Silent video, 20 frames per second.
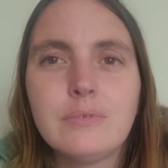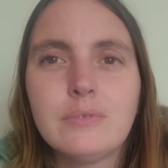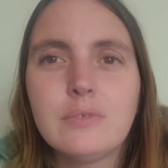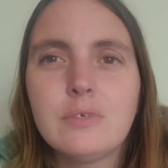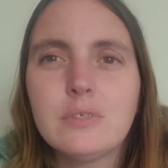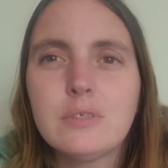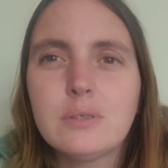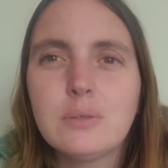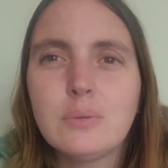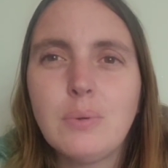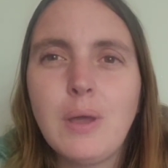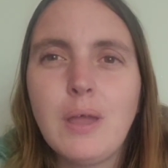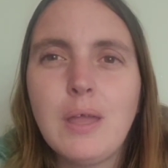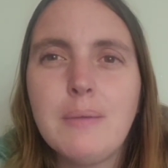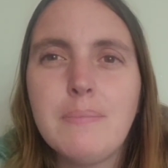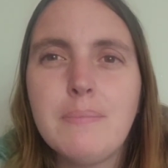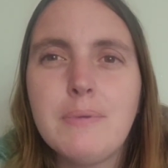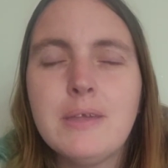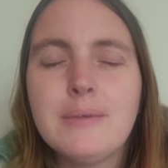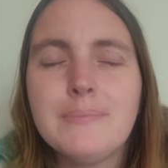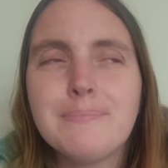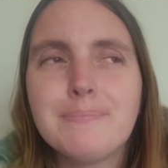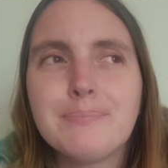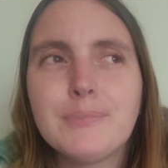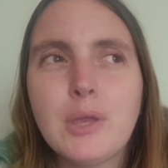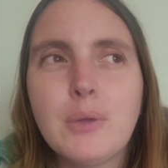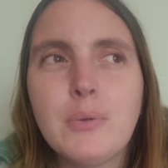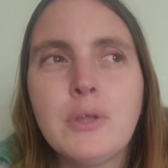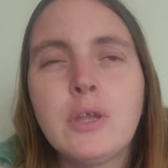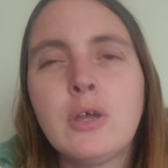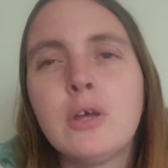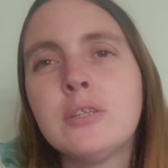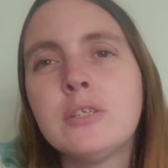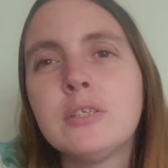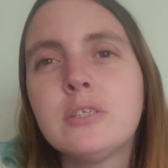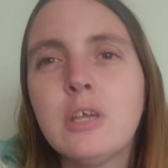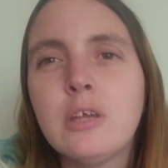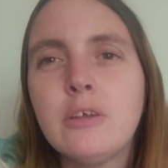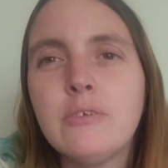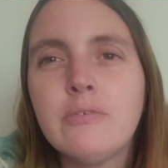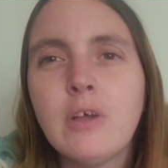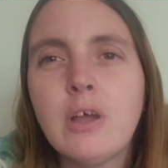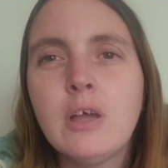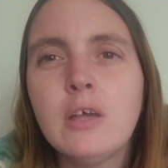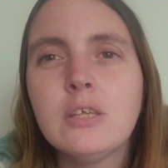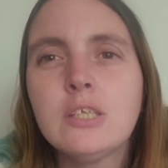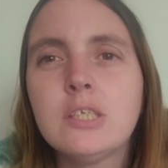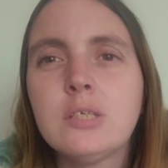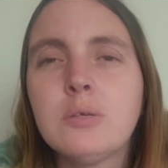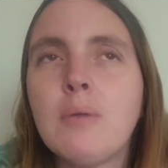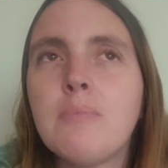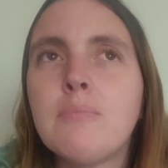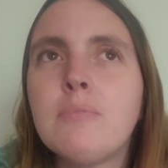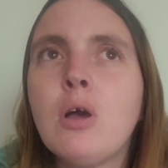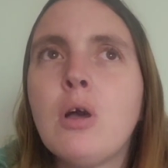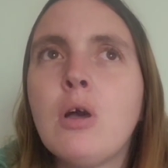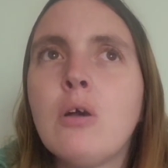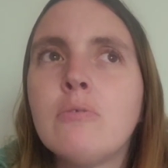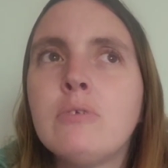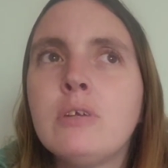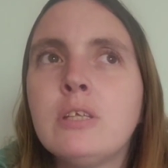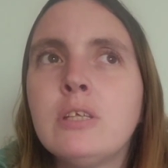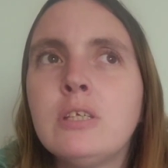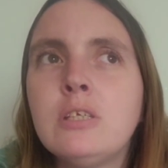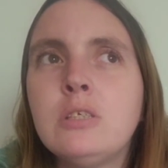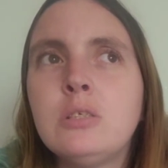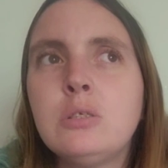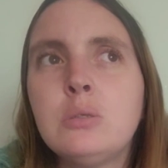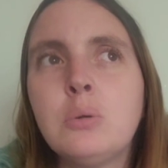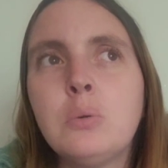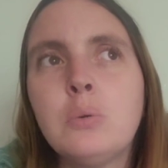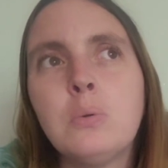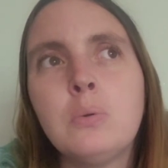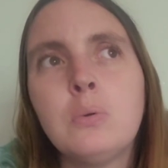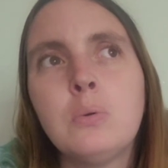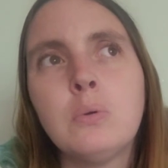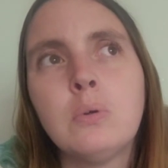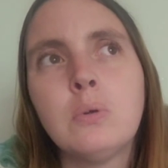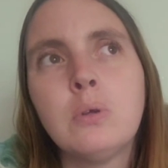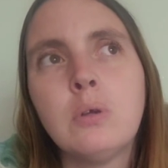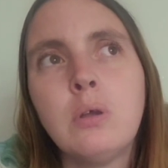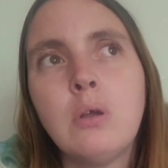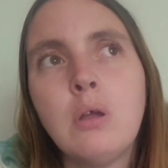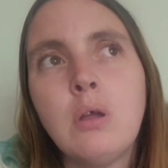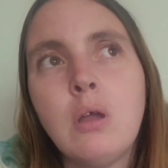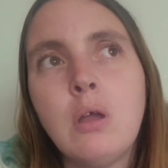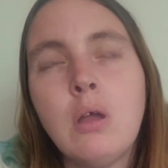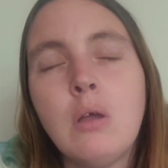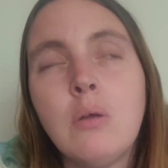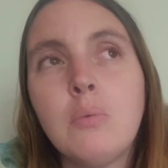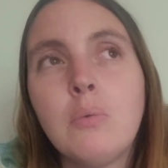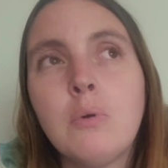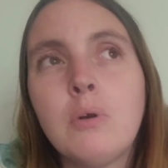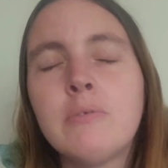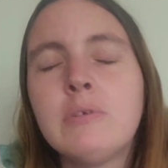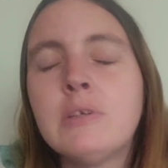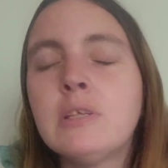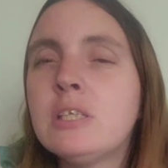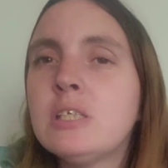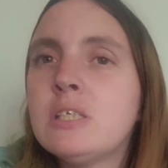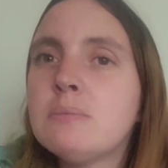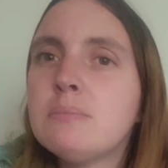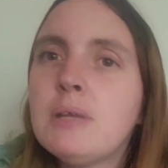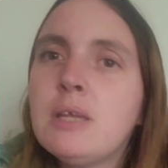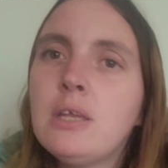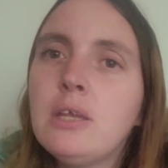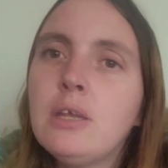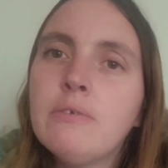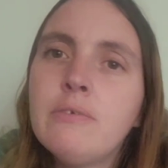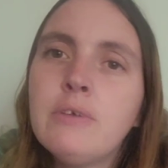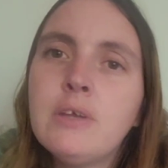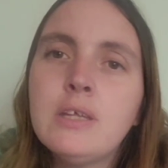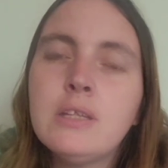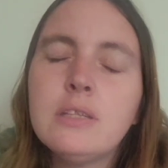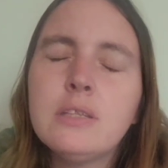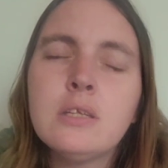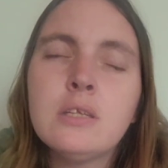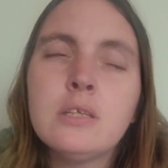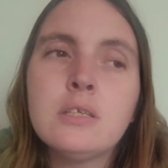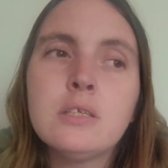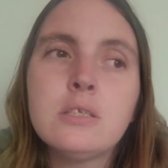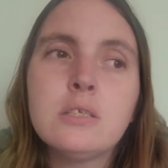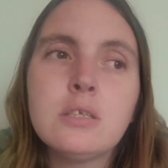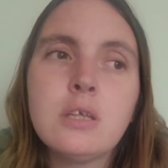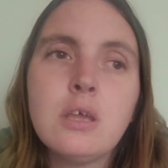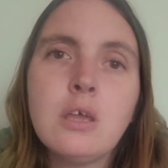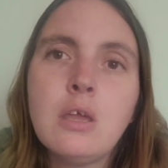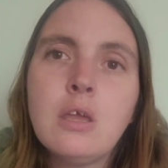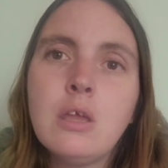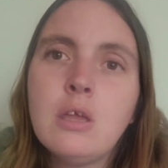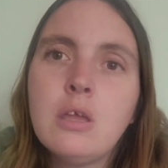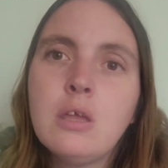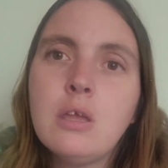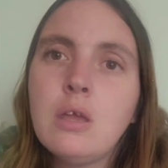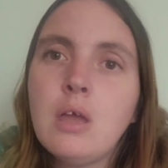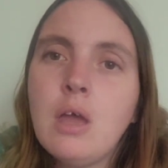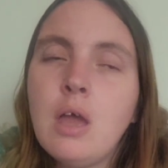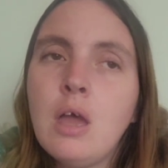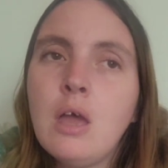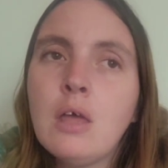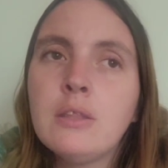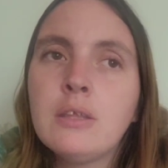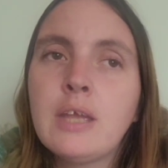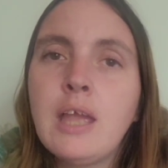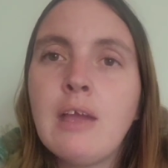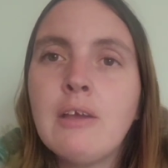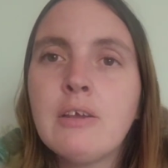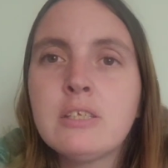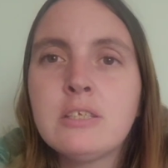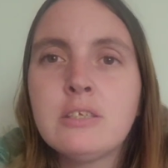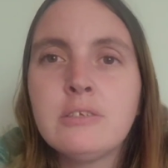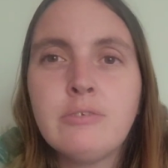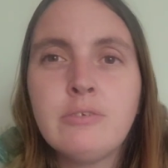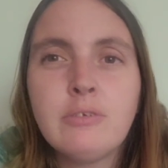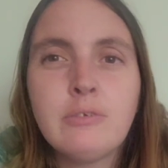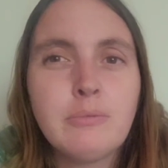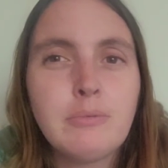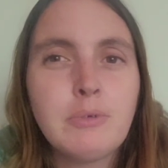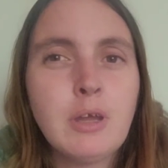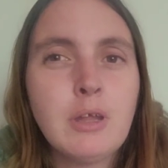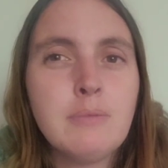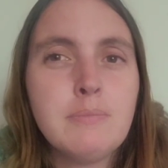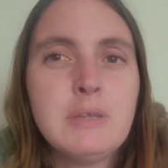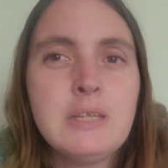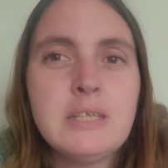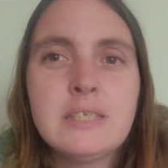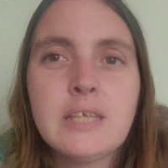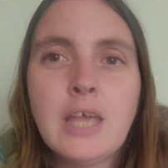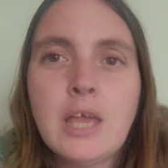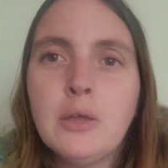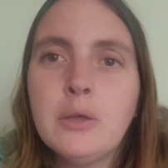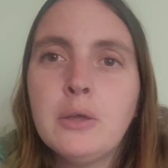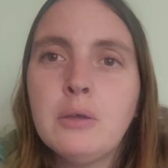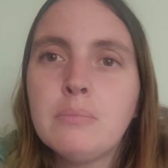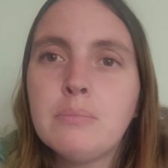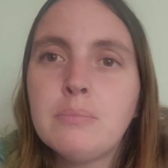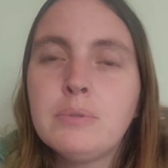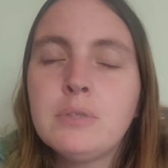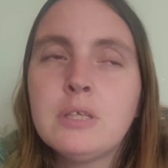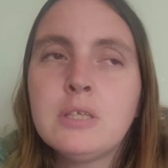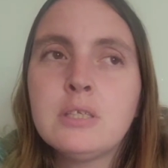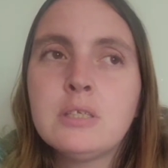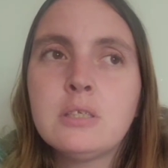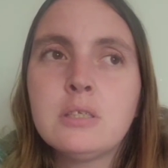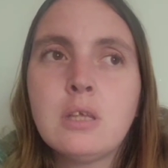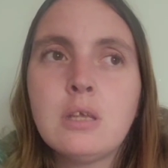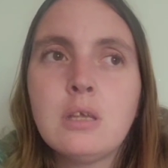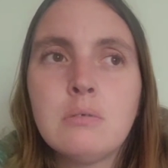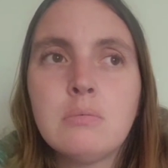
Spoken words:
there's quite a bit going on so far, so I'm not really sure what really to make of it. There's the characters kind of being set up. There's